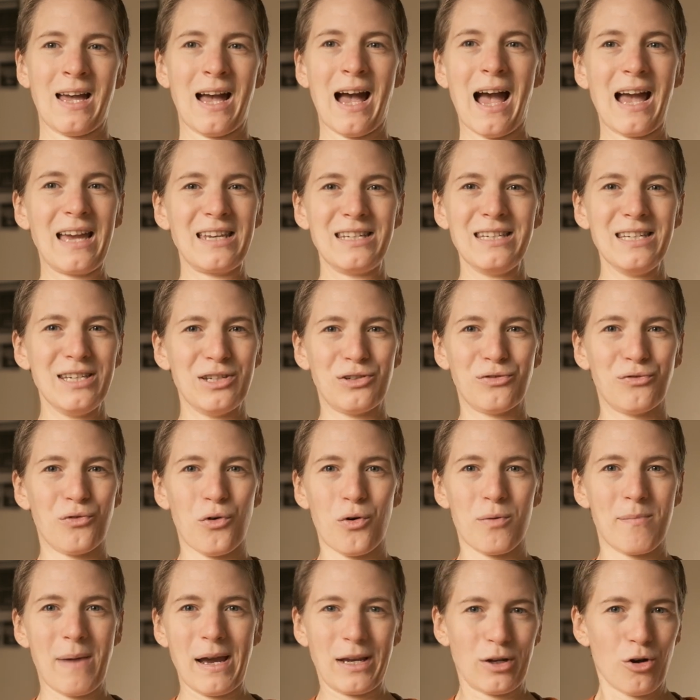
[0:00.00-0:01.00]
I need
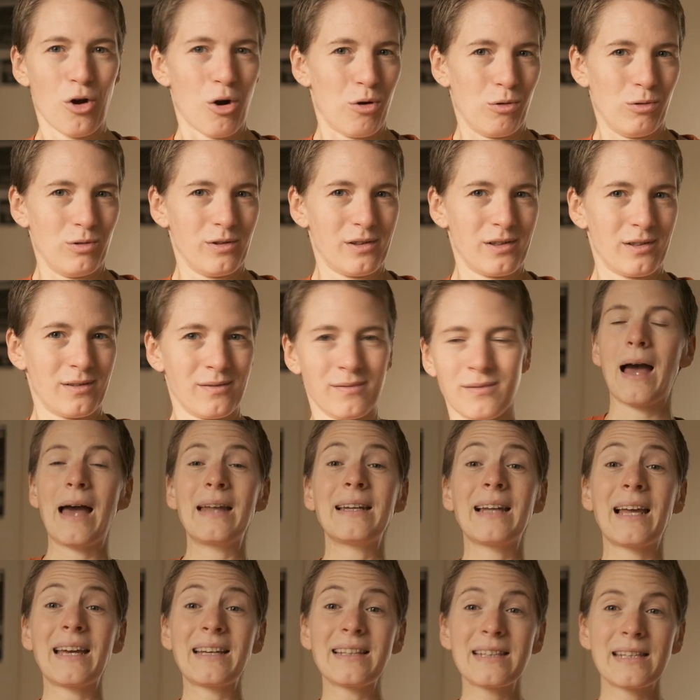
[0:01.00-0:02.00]
for my goals.
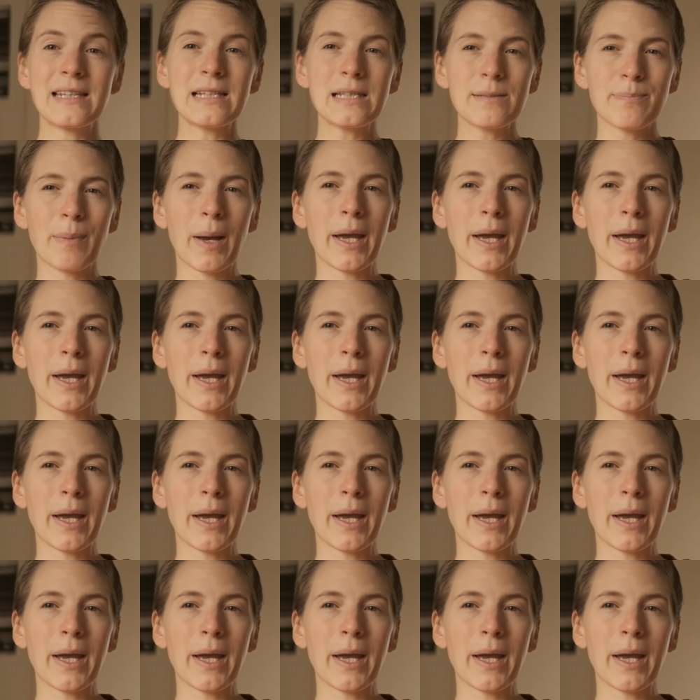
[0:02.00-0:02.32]
And like this,